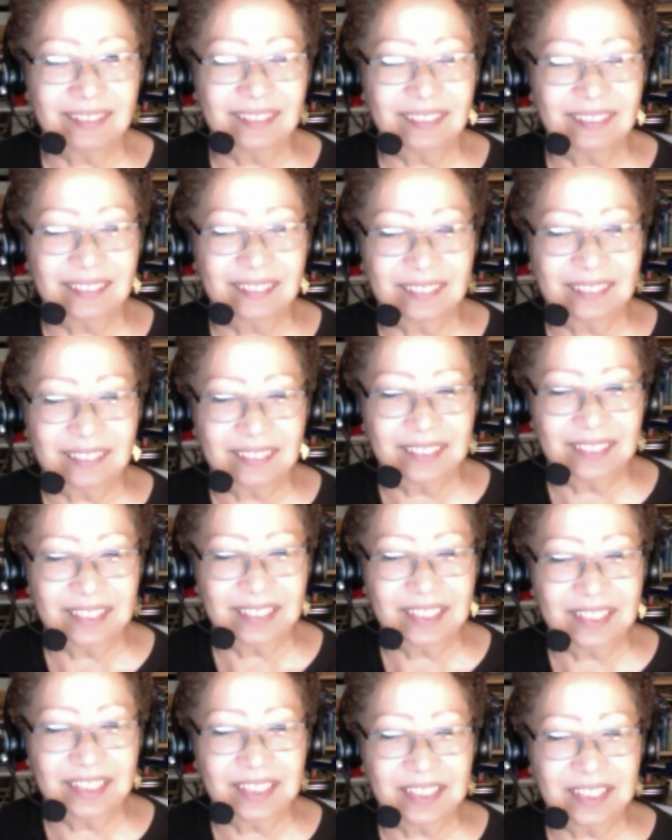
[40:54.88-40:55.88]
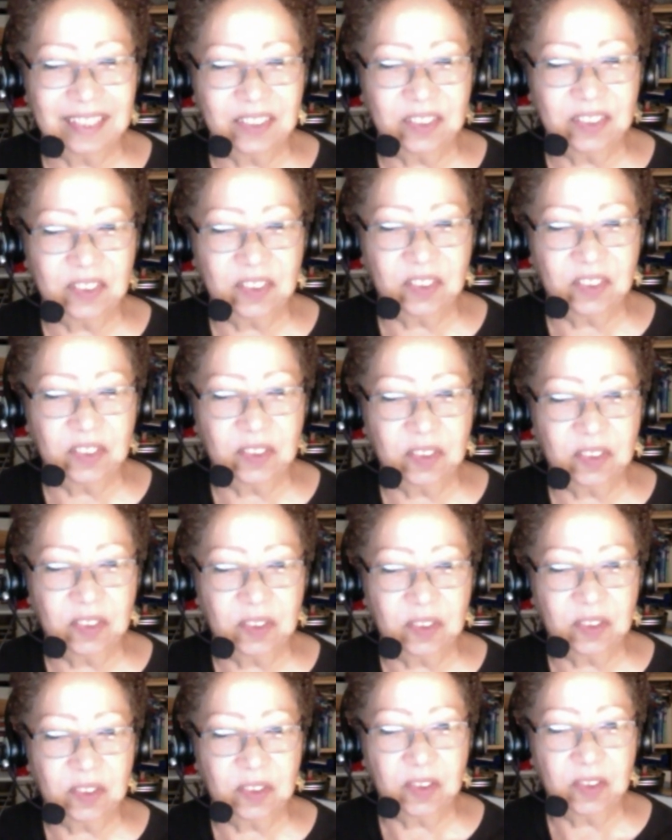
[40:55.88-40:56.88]
it's 2 tacos, and then you
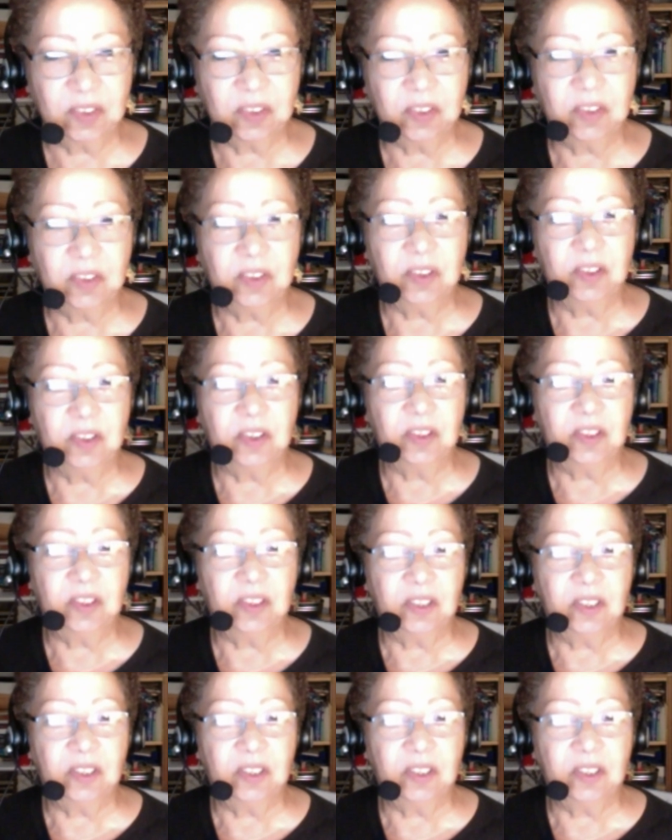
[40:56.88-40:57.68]
put stuff in between it.